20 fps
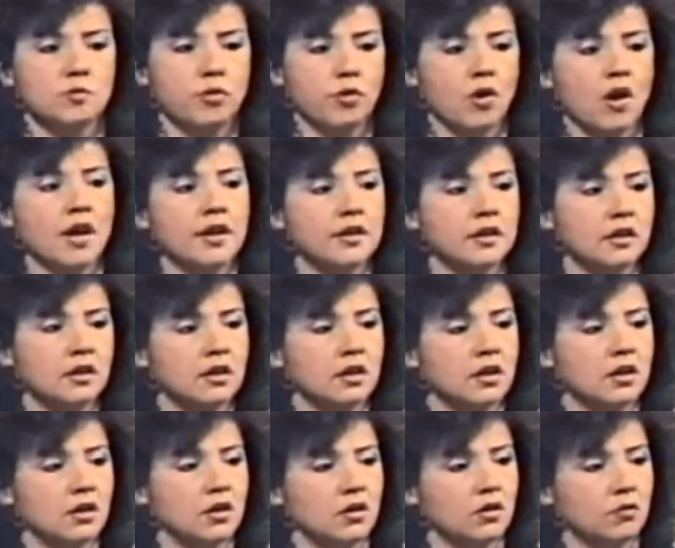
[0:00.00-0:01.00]
to broaden
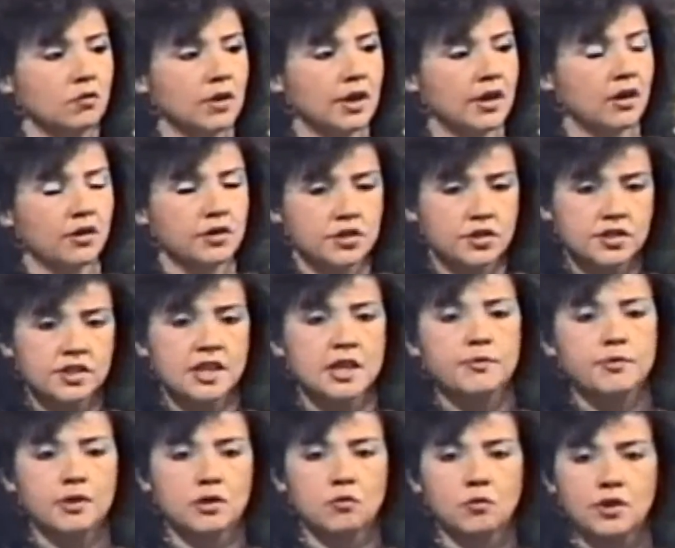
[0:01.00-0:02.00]
or to
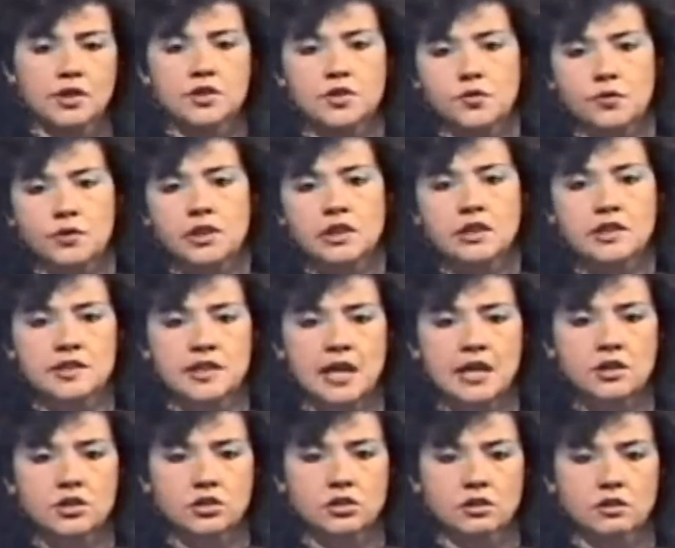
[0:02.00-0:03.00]
deepen one's
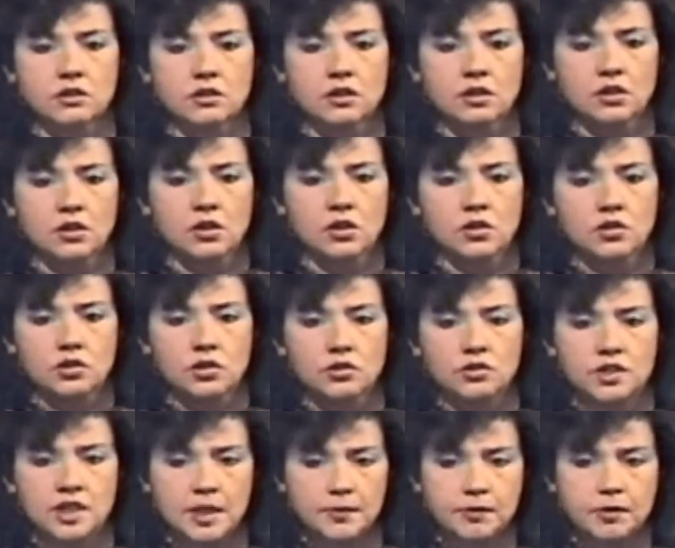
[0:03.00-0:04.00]
realization.
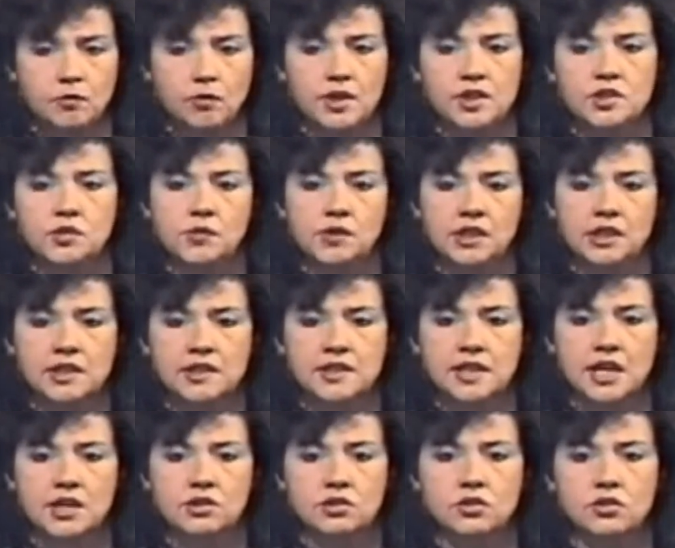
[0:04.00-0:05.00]
To deepen one's
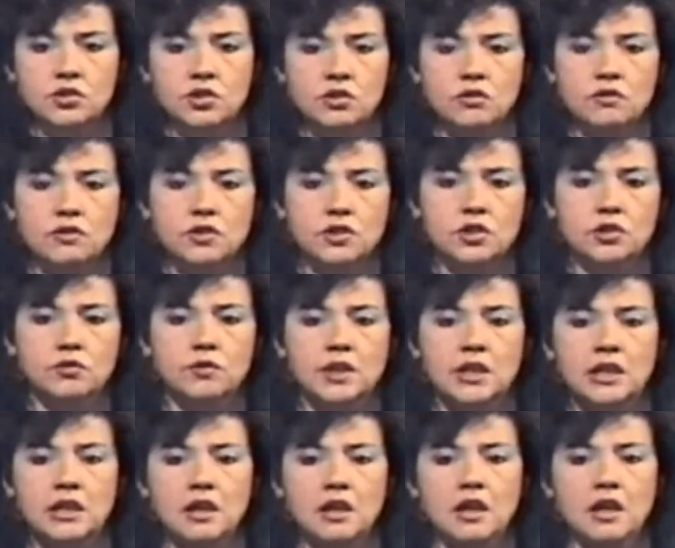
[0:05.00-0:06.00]
realization to the
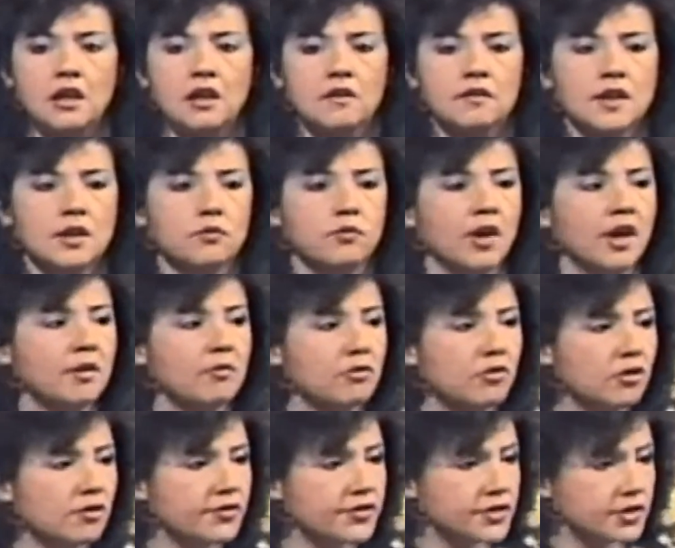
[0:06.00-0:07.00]
degree that one
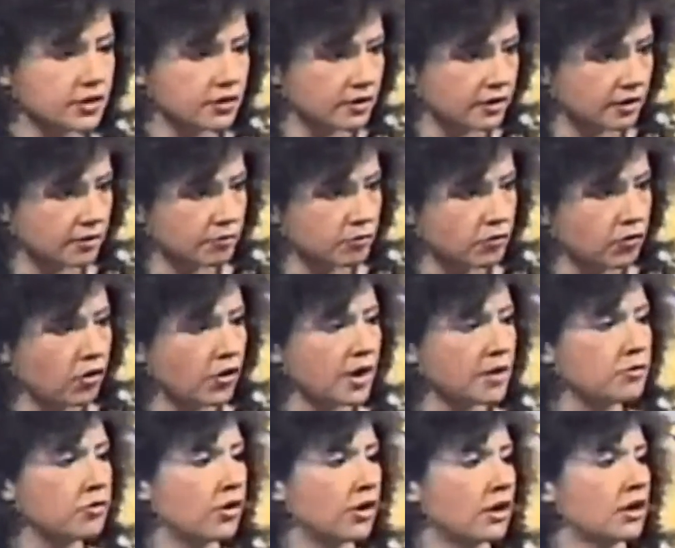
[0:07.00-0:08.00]
moves more
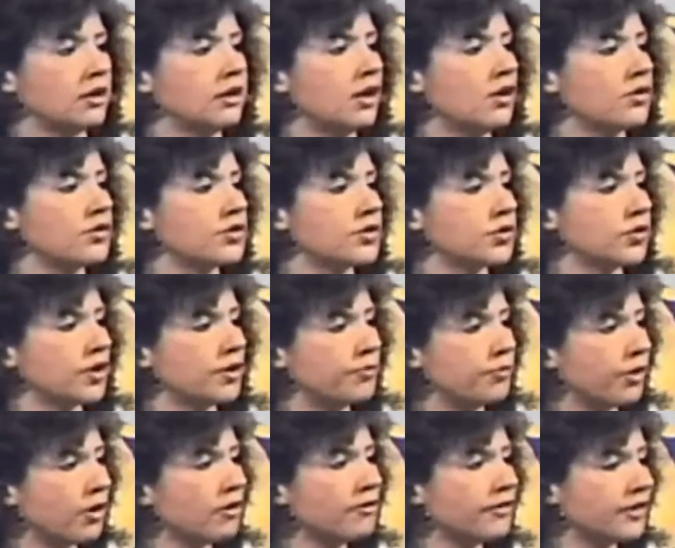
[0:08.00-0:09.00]
and more close
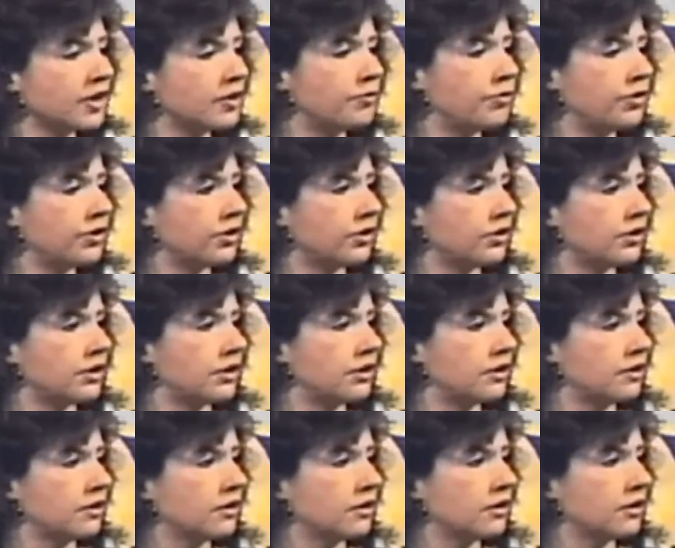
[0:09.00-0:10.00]
toward perfect Buddhahood.